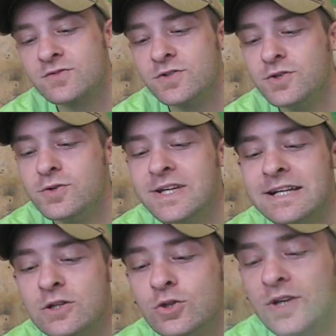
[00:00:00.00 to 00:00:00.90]
for a
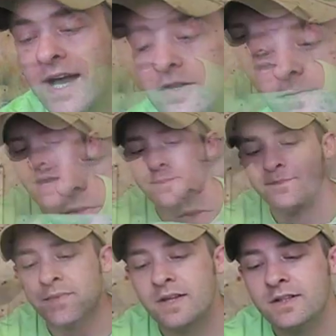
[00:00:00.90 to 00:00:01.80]
unique look and
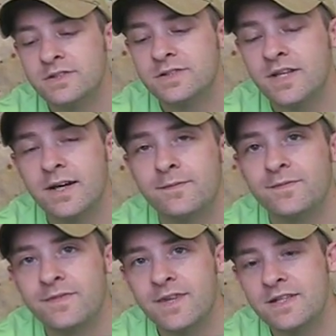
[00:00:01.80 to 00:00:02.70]
feel. So yeah,
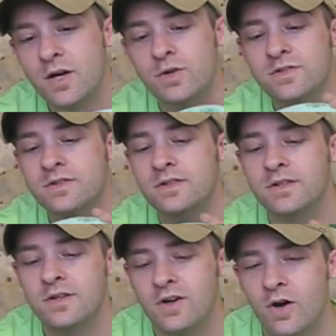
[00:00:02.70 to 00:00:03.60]
these holds,
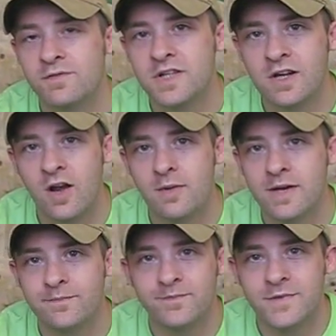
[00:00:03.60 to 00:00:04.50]
obviously
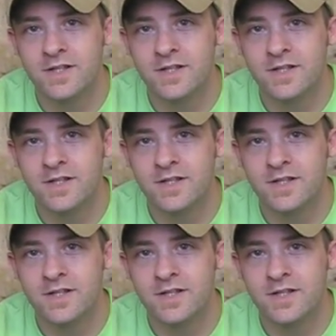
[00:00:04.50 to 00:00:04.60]
climate. You